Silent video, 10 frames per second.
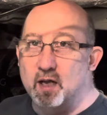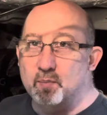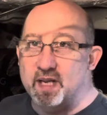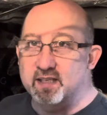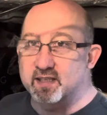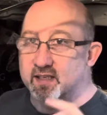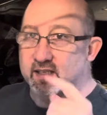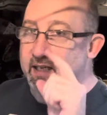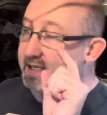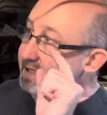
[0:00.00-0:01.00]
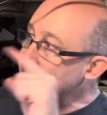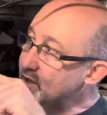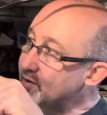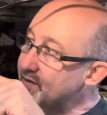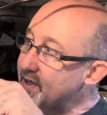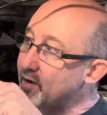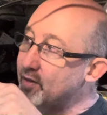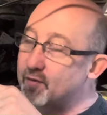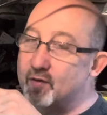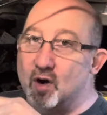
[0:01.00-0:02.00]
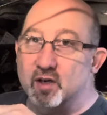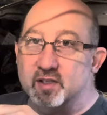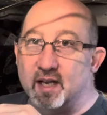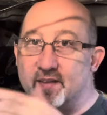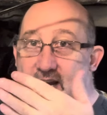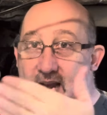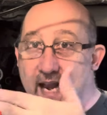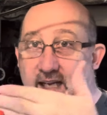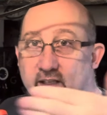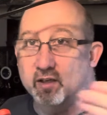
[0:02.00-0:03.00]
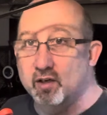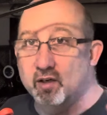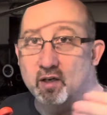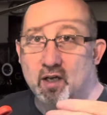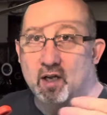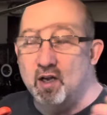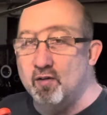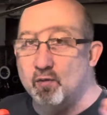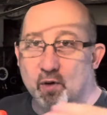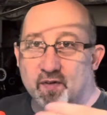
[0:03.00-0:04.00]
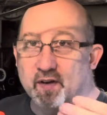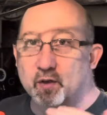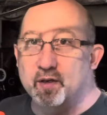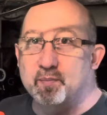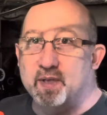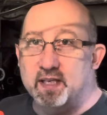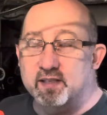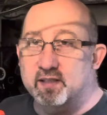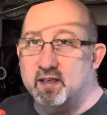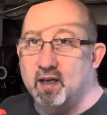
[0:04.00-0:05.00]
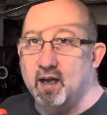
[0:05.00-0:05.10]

pieces like I did over there on the far side, that angular 45 degree piece.